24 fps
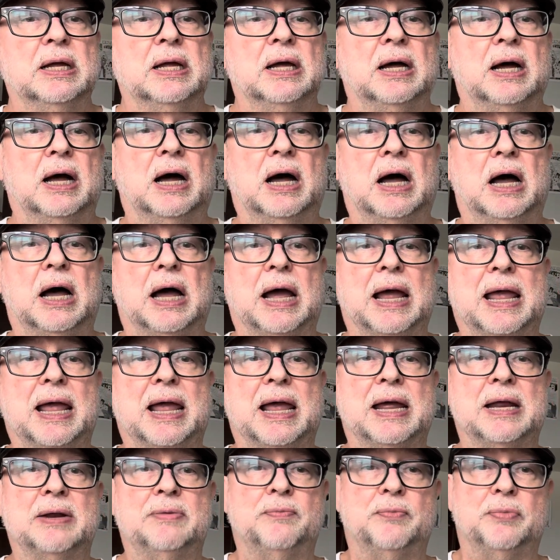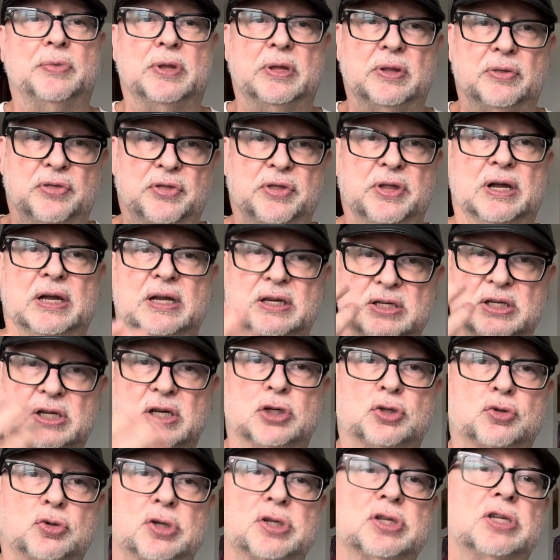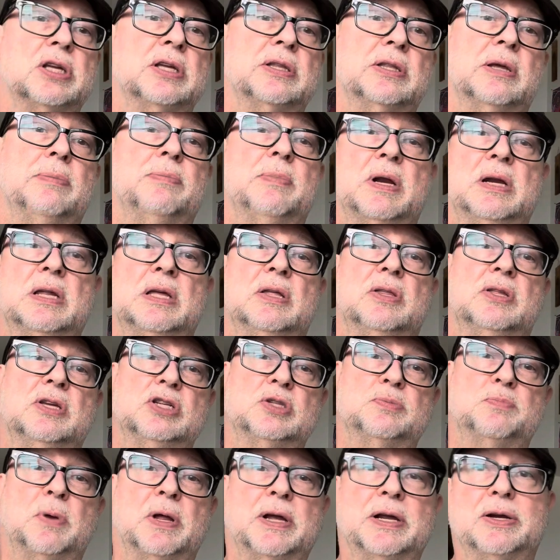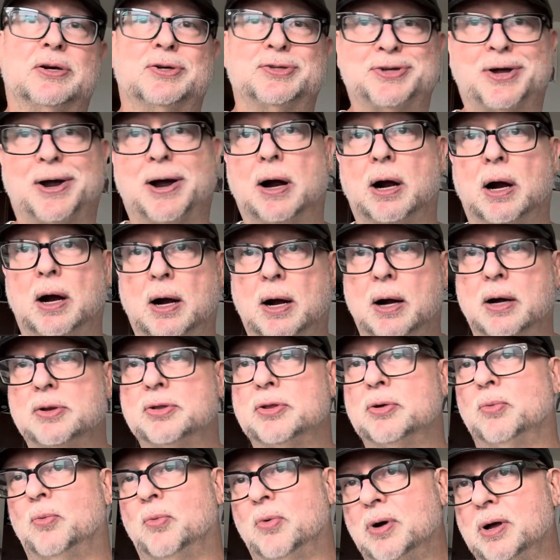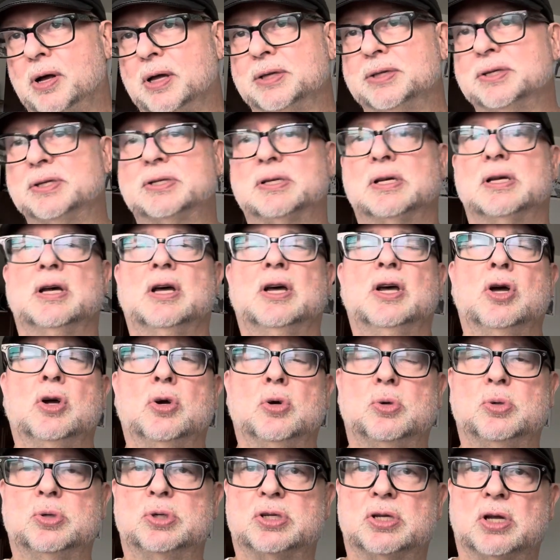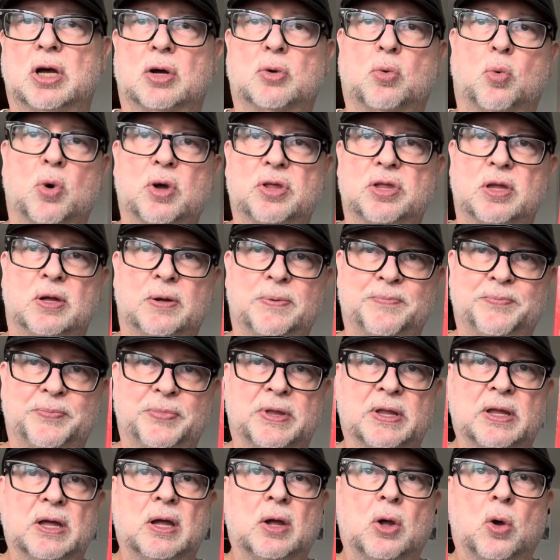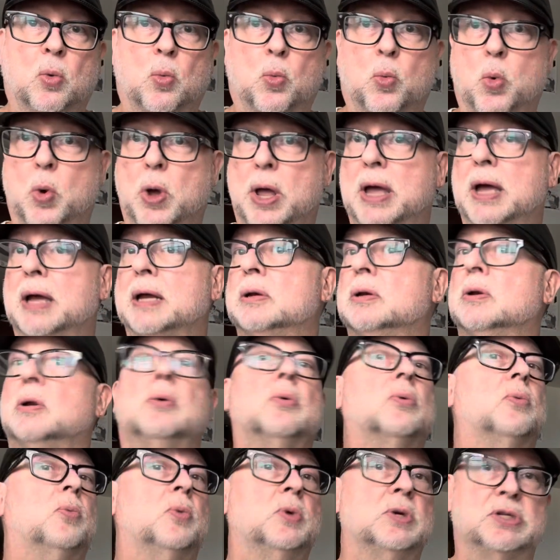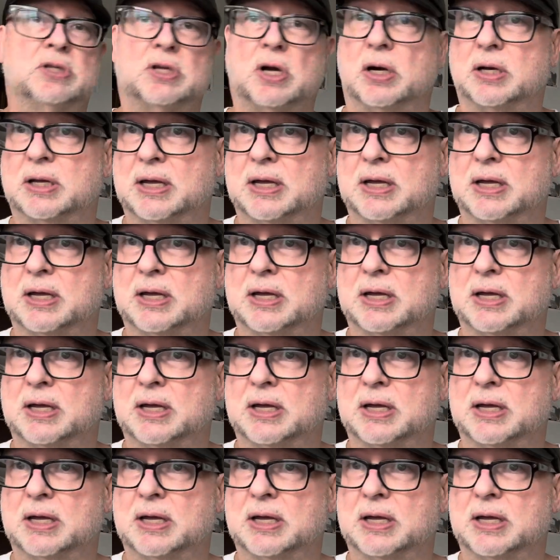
And it's interesting that many of these players are the ones who stuck with him when we start